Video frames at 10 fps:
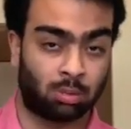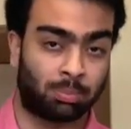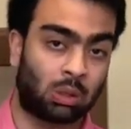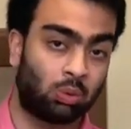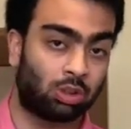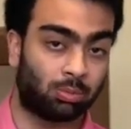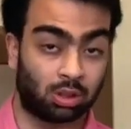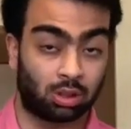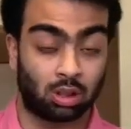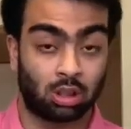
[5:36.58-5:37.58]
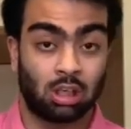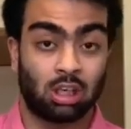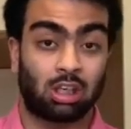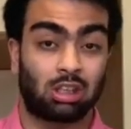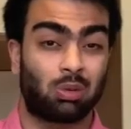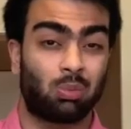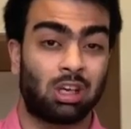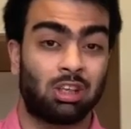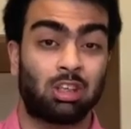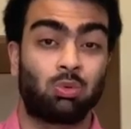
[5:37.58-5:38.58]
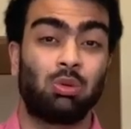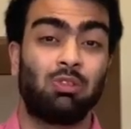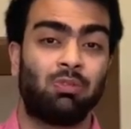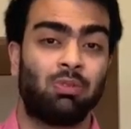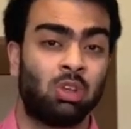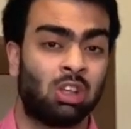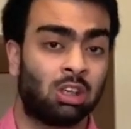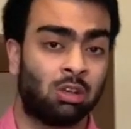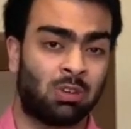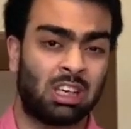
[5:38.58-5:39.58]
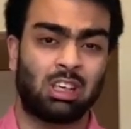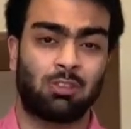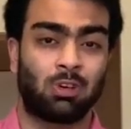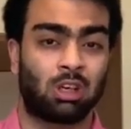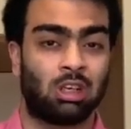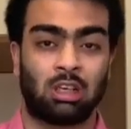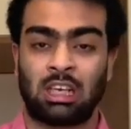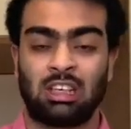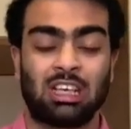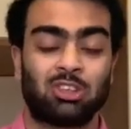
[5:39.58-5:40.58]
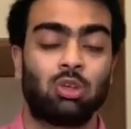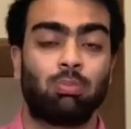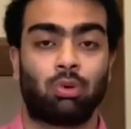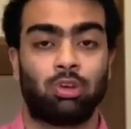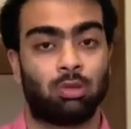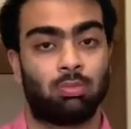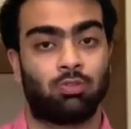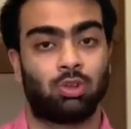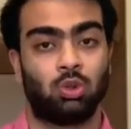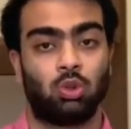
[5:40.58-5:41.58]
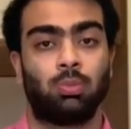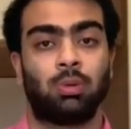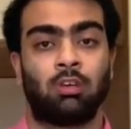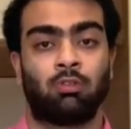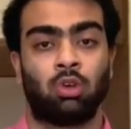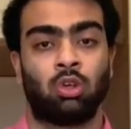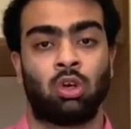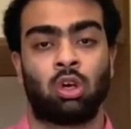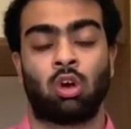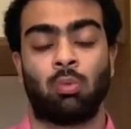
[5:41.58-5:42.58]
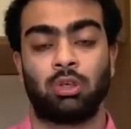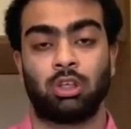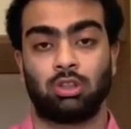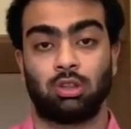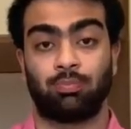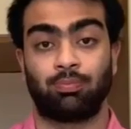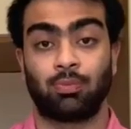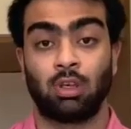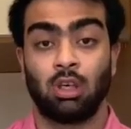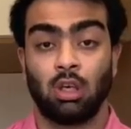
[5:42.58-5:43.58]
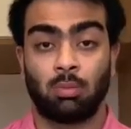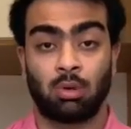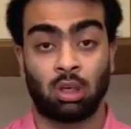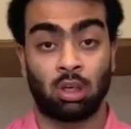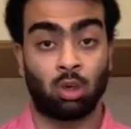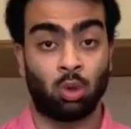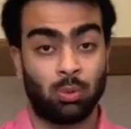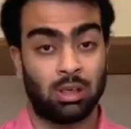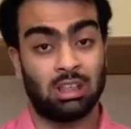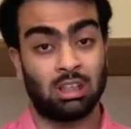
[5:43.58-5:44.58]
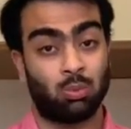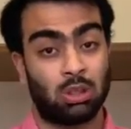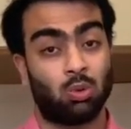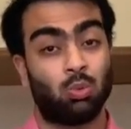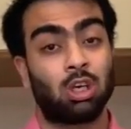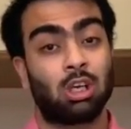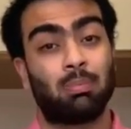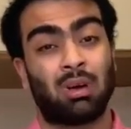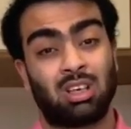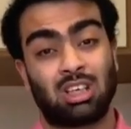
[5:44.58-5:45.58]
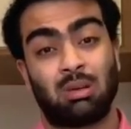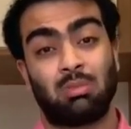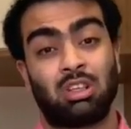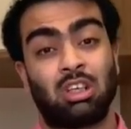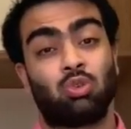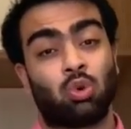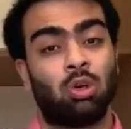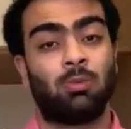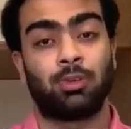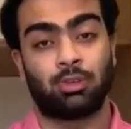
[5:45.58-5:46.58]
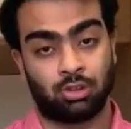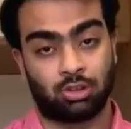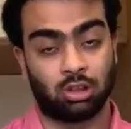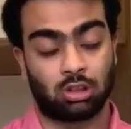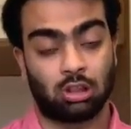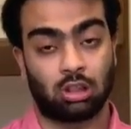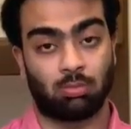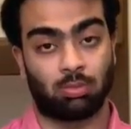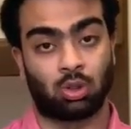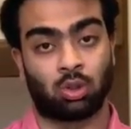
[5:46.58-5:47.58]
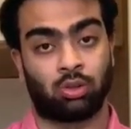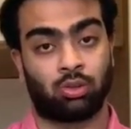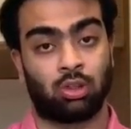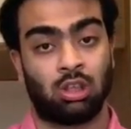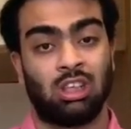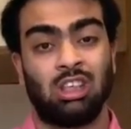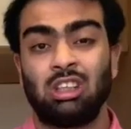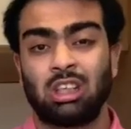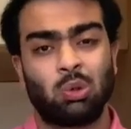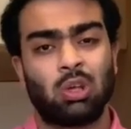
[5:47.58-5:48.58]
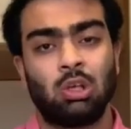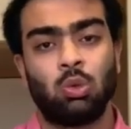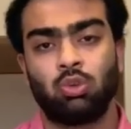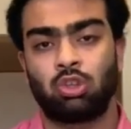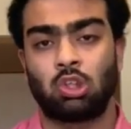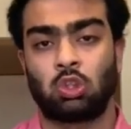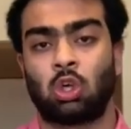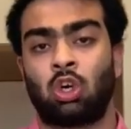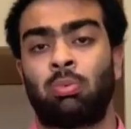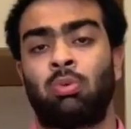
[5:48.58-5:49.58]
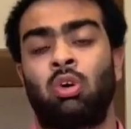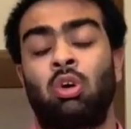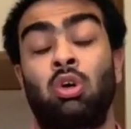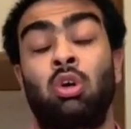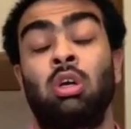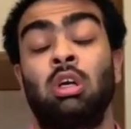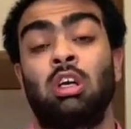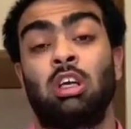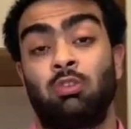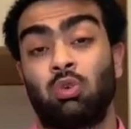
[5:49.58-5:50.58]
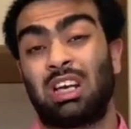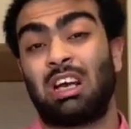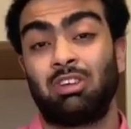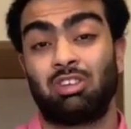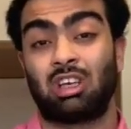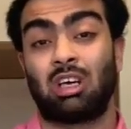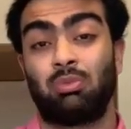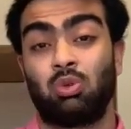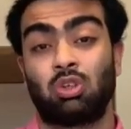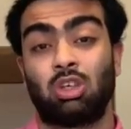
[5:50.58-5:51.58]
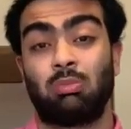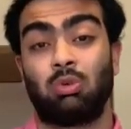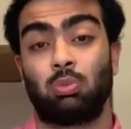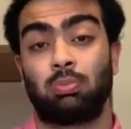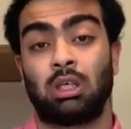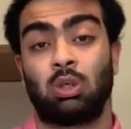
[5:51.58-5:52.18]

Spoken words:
pounds a month. Otherwise, it will be very difficult, like next to impossible for you to pay for your accommodation. Over here, when you're working part-time, there's always uncertainty, because either you can lose your job, or if you're having exams, you're not able to